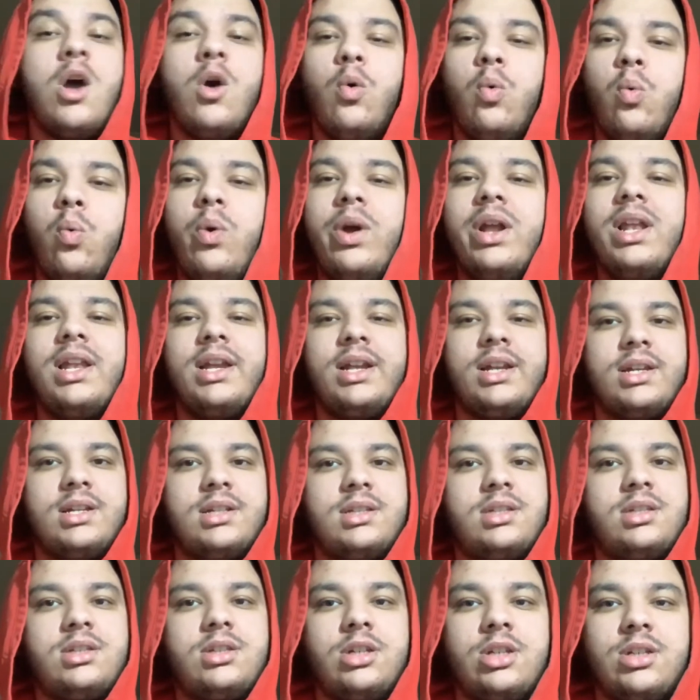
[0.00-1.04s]

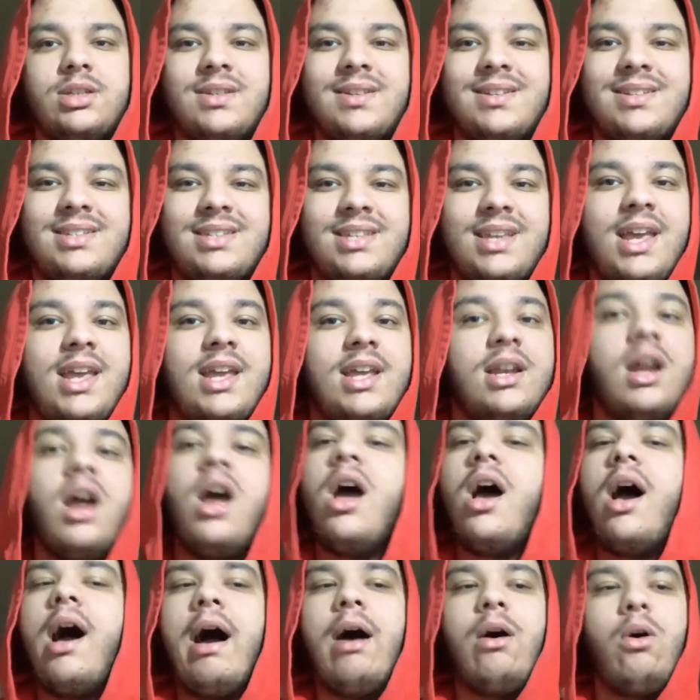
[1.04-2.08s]
willingness to succeed
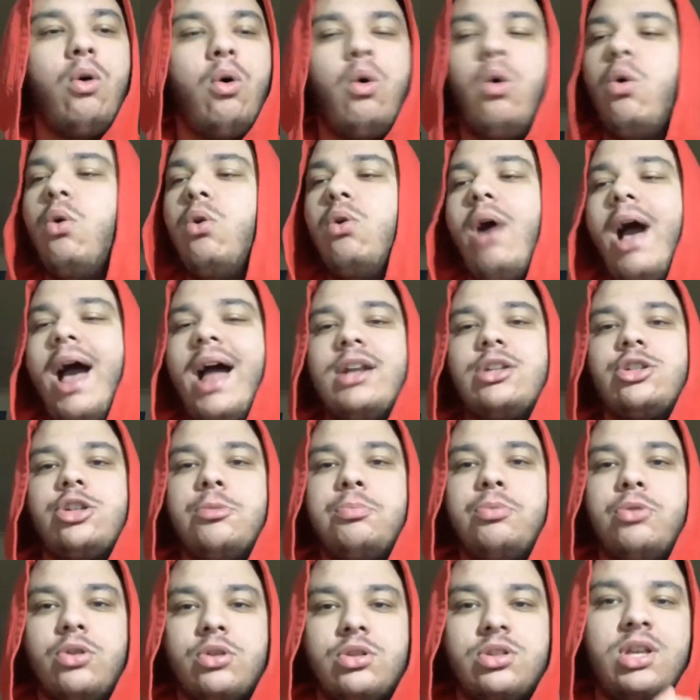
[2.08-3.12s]
are all
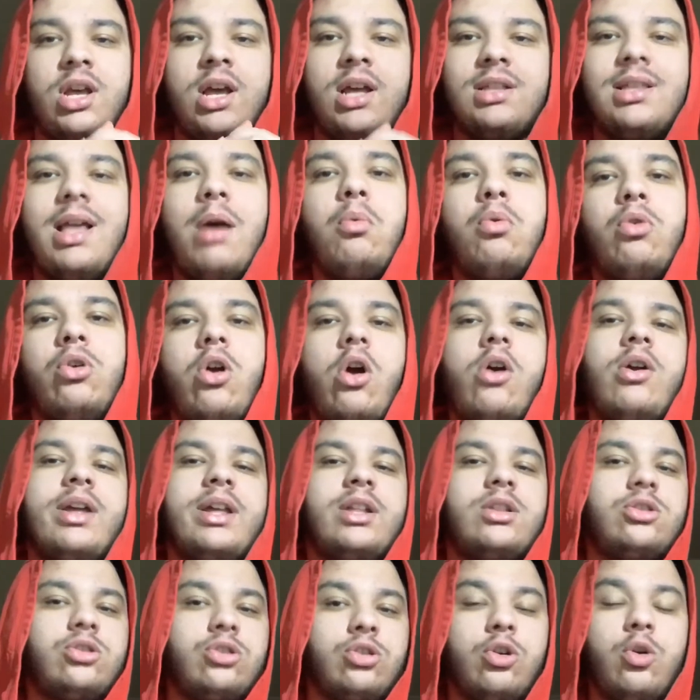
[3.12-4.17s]
attributes that will go
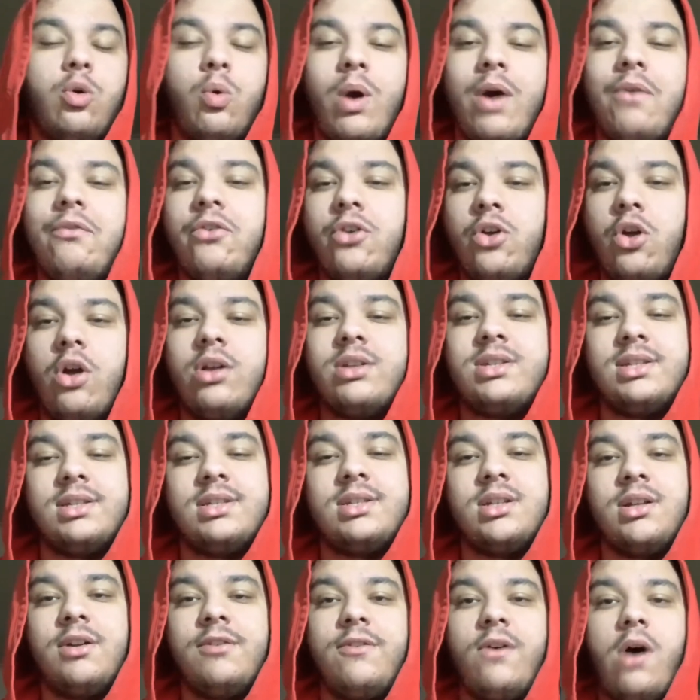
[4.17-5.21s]
into whoever goes
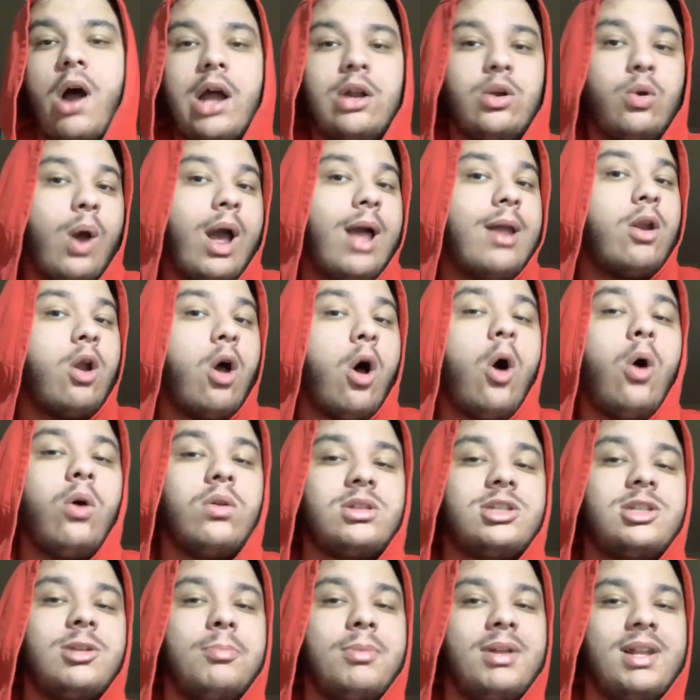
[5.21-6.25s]
into the final and
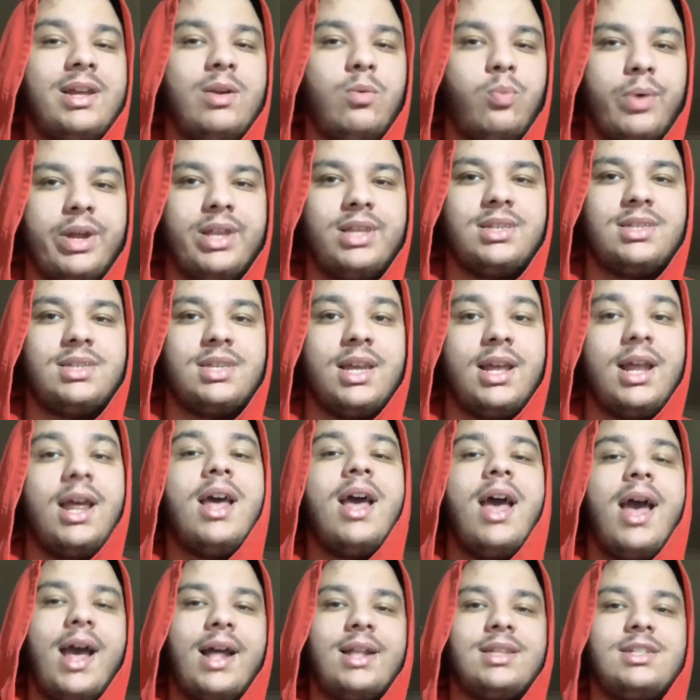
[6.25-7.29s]
ultimately wins it
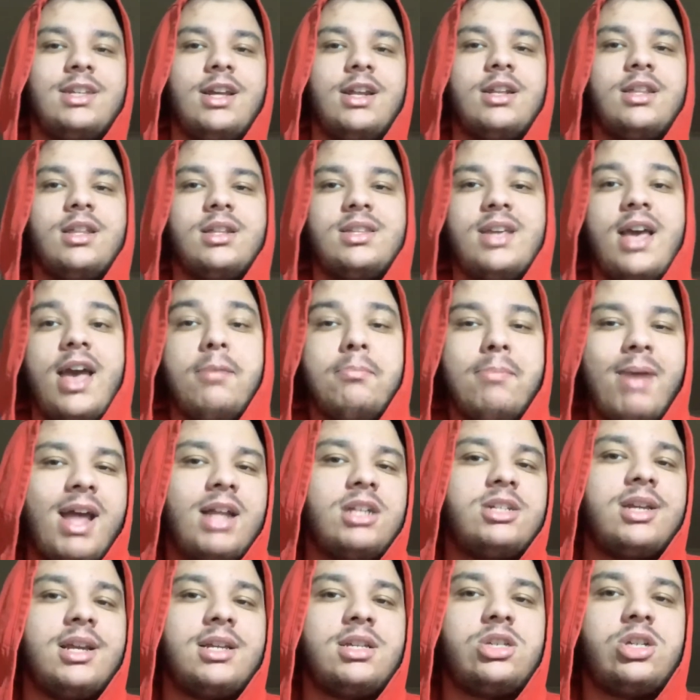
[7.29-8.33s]
at the end of the day.
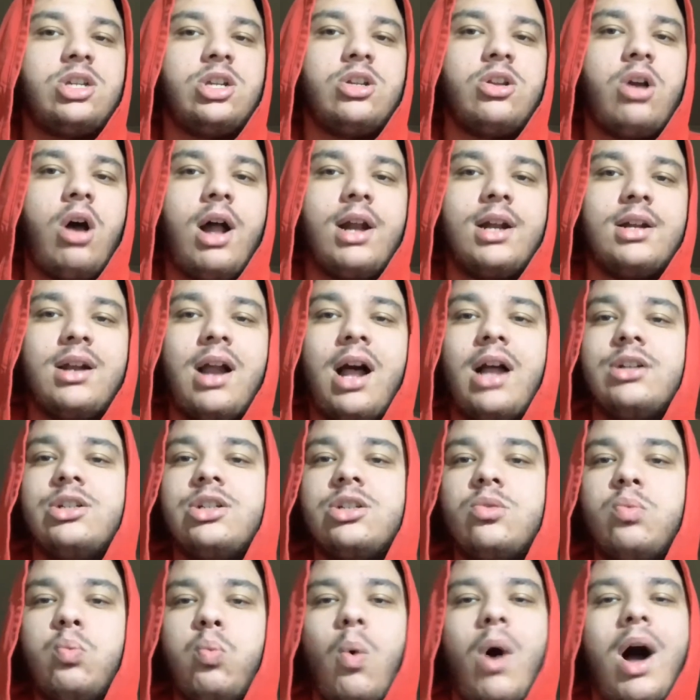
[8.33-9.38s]
Manchester United are
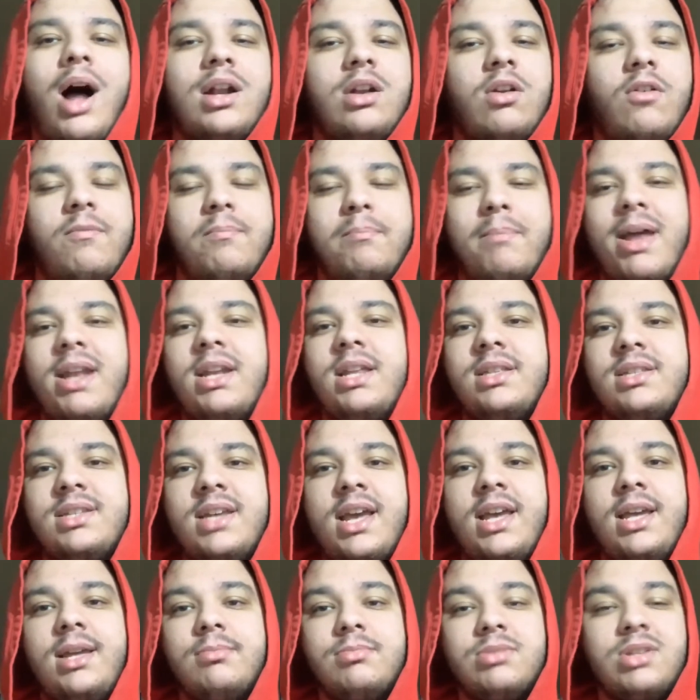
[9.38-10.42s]
just one of many
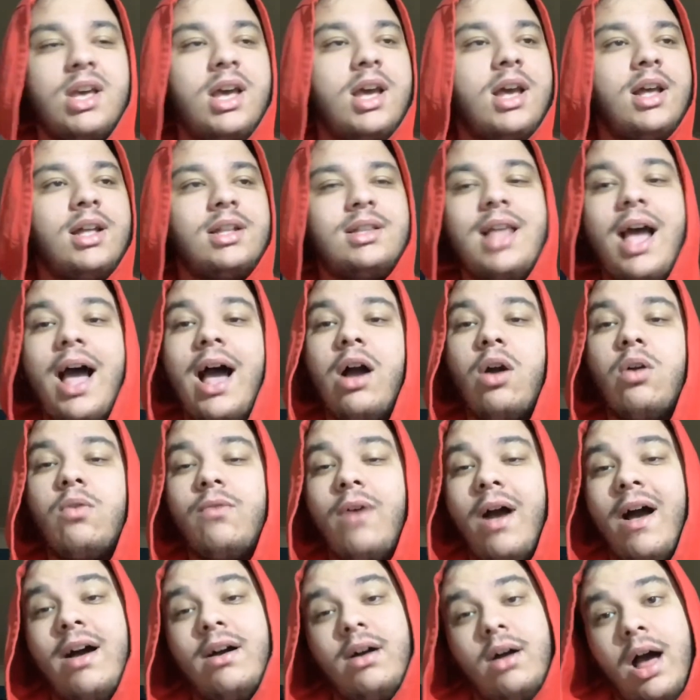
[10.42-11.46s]
teams that
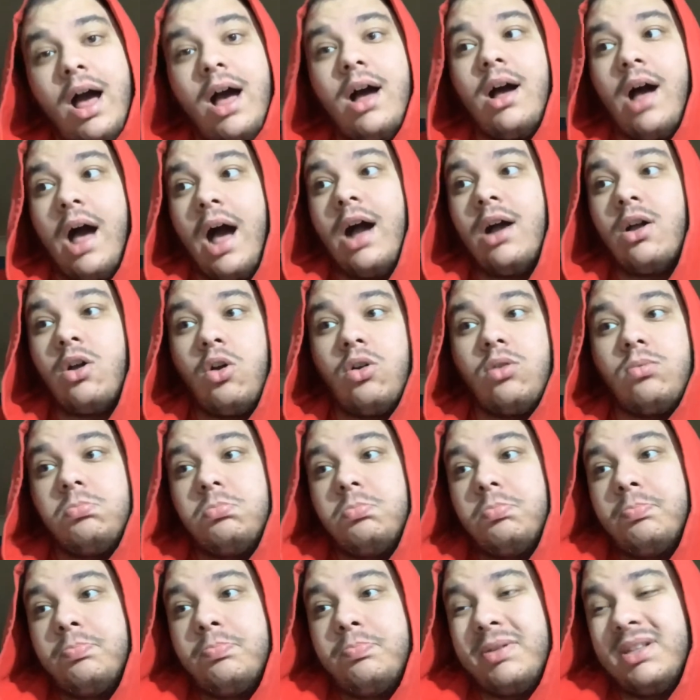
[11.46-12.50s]
are
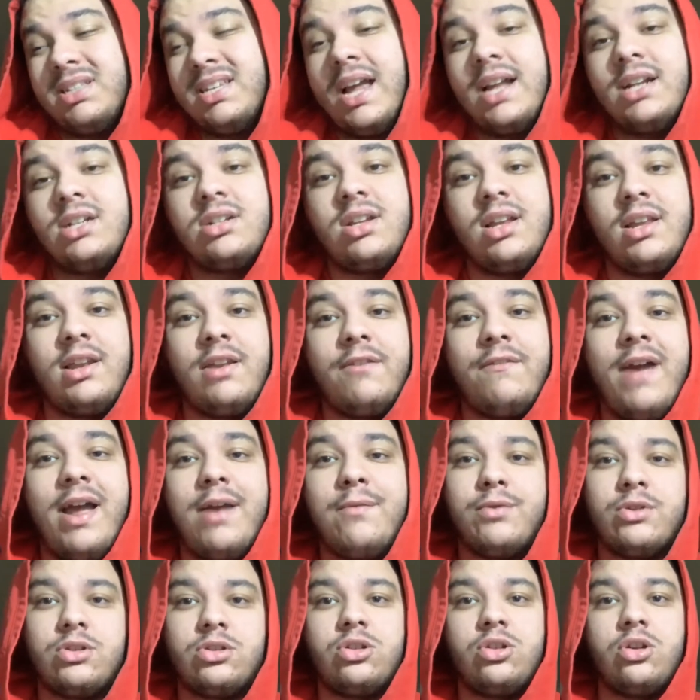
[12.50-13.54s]
potentially the
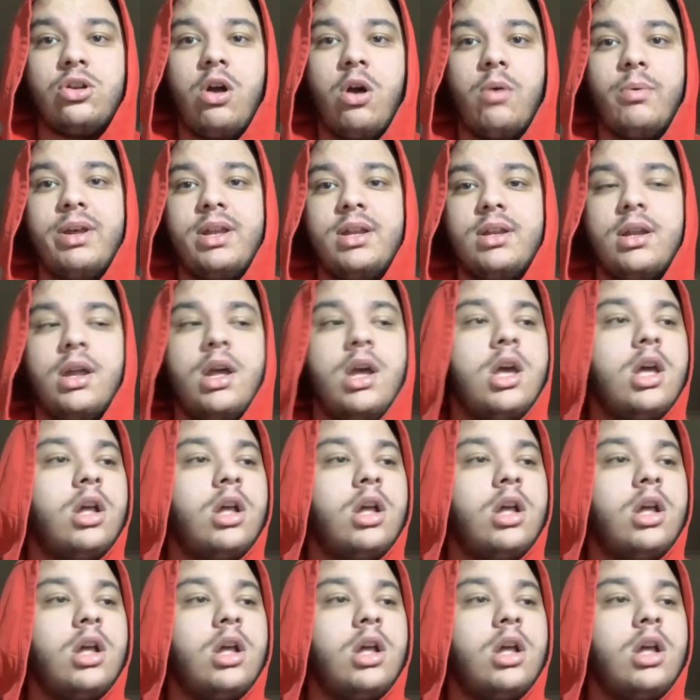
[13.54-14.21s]
favourites to go in.